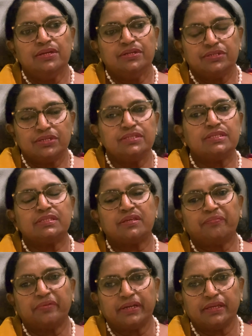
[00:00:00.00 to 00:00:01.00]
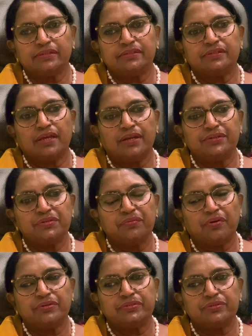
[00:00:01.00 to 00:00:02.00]
She is a shepherdess and she
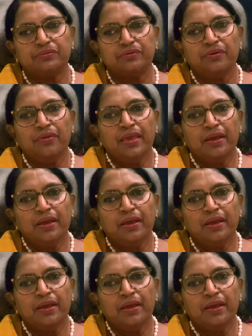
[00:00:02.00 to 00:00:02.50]
wants to